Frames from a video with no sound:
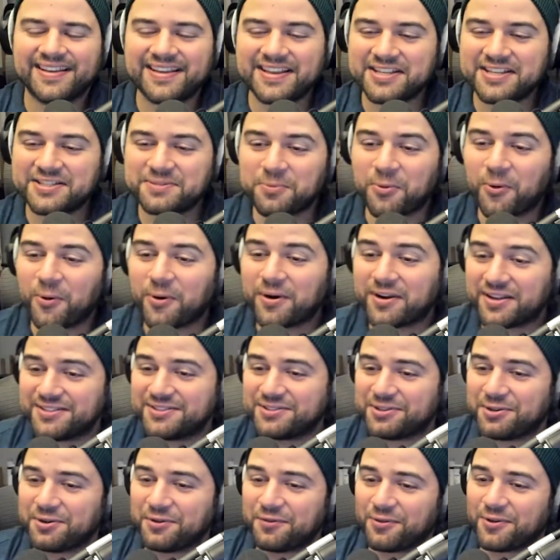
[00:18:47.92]
He's more
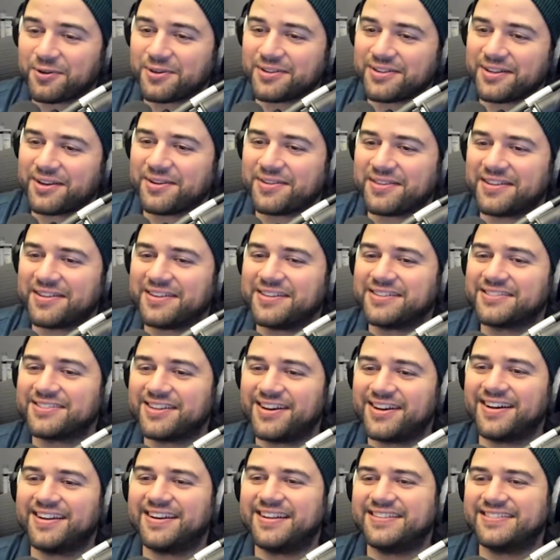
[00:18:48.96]
concerned for Claire than
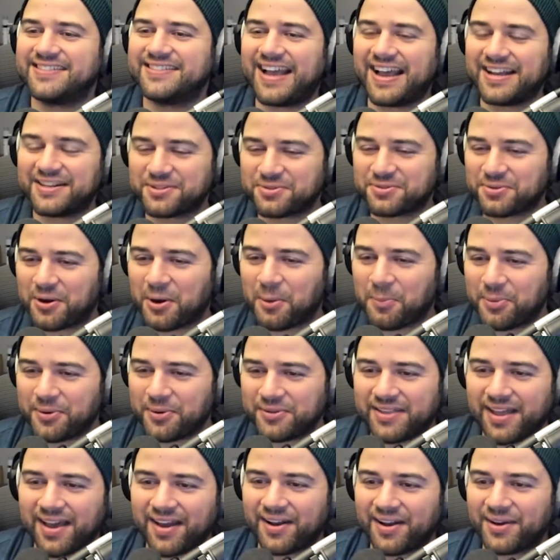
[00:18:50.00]
Assane is. I just want to
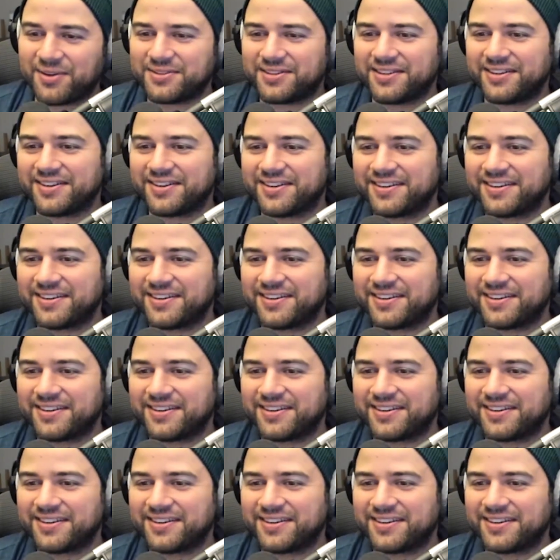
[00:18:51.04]
put that out there.